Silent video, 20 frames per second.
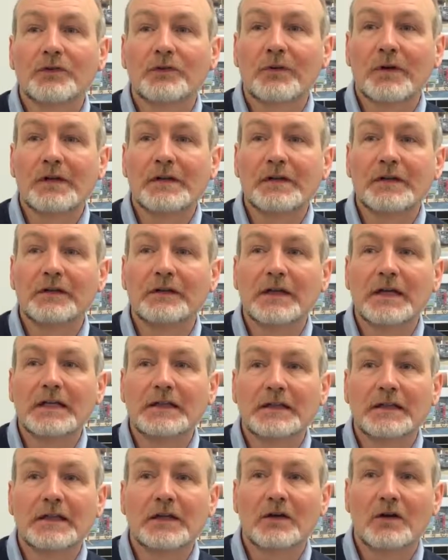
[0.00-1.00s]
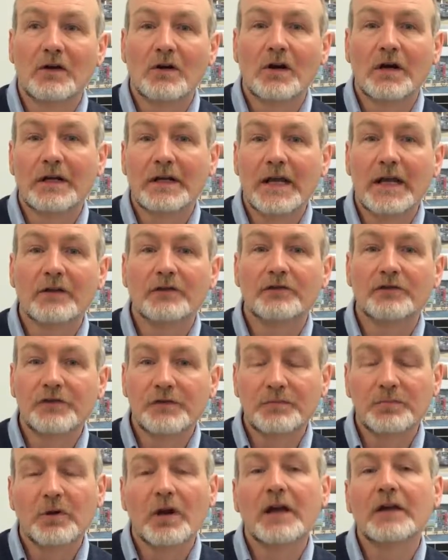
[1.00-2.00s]
a great deal lately on
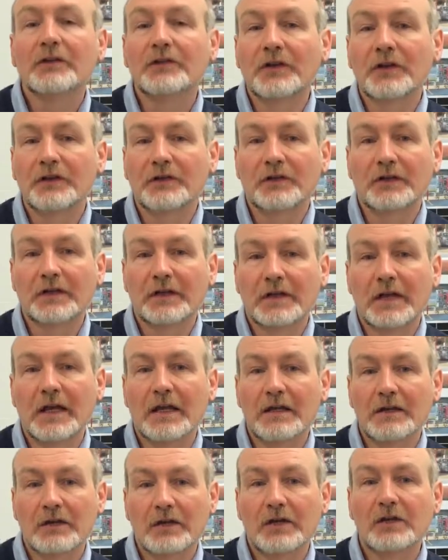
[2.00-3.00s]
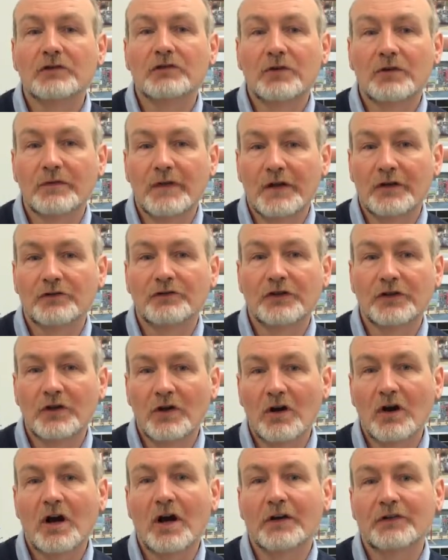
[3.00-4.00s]
energy prices and the issue of energy
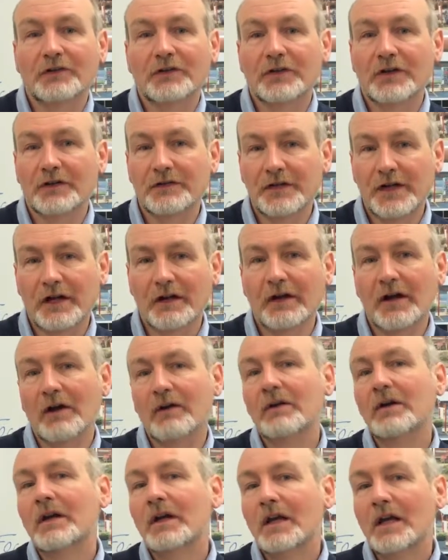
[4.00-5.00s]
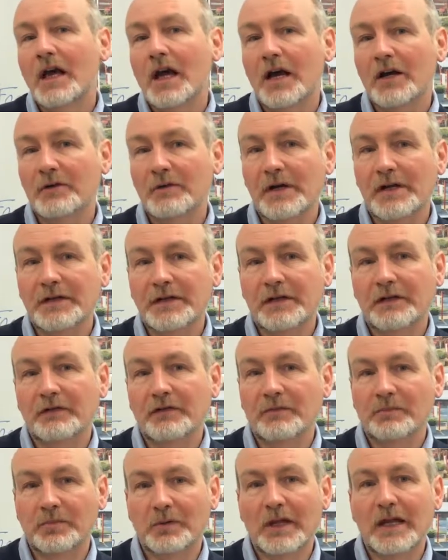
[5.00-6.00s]
costs in Ontario. A great deal
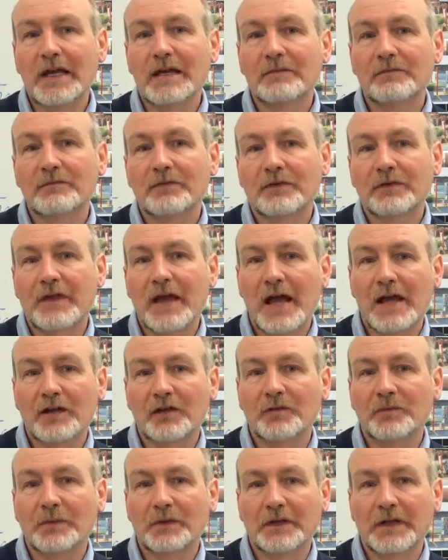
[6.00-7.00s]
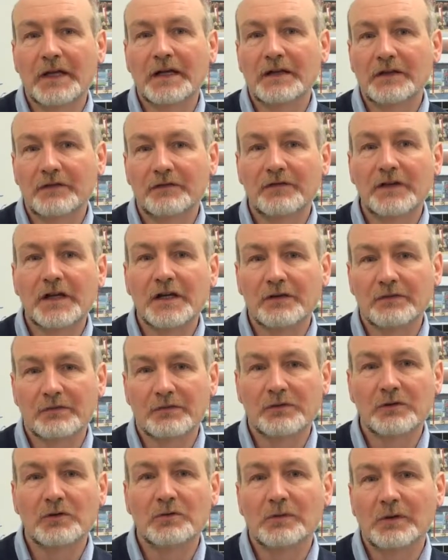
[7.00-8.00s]
of blame for that has been laid at the feet
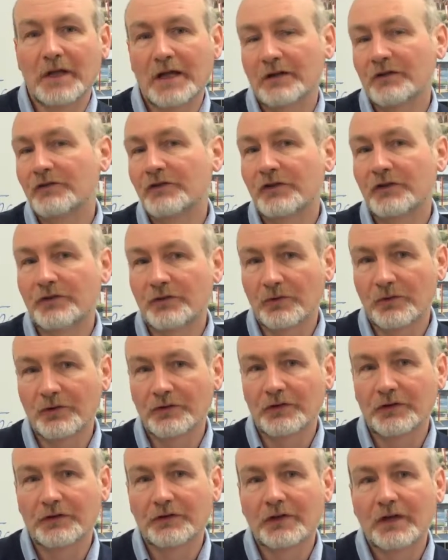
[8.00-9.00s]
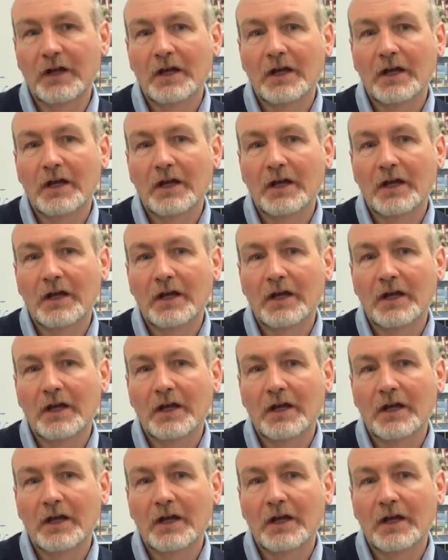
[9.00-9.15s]
of renewable energy sources.